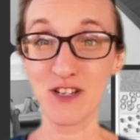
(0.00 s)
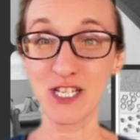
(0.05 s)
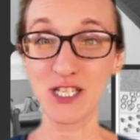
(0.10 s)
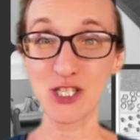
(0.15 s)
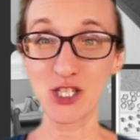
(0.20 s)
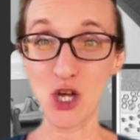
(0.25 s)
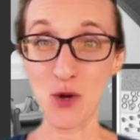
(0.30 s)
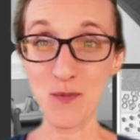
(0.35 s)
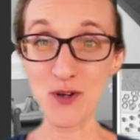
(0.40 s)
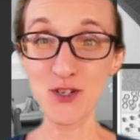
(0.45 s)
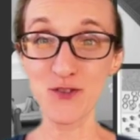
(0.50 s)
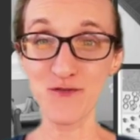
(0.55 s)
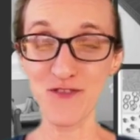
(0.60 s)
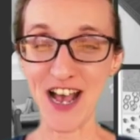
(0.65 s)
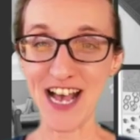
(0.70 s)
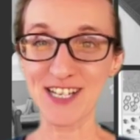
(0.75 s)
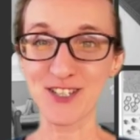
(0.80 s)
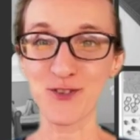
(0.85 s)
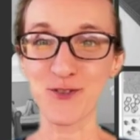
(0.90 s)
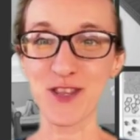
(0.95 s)
so much
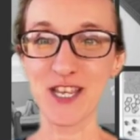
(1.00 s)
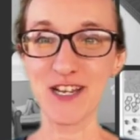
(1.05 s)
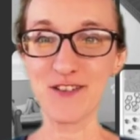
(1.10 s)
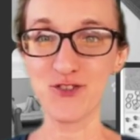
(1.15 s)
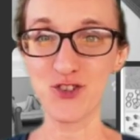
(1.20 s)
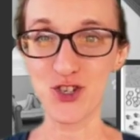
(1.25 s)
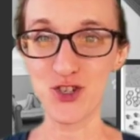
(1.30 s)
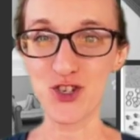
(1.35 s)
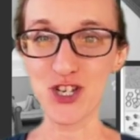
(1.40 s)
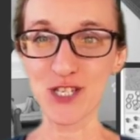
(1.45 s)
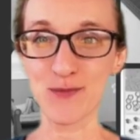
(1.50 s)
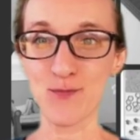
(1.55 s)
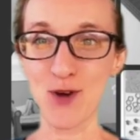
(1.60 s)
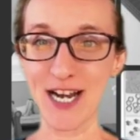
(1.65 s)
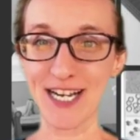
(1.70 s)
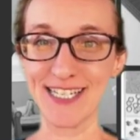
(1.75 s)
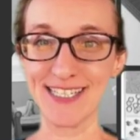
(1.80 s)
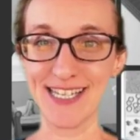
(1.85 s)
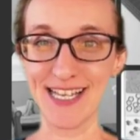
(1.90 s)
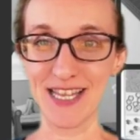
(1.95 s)
faster than if she just
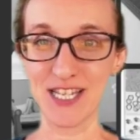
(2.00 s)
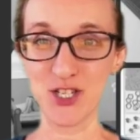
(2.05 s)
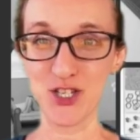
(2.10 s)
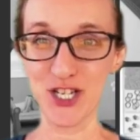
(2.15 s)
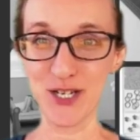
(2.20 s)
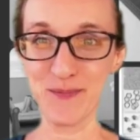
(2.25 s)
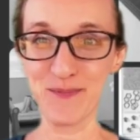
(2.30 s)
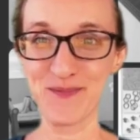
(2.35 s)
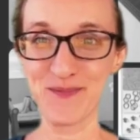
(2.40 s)
practiced at the gym.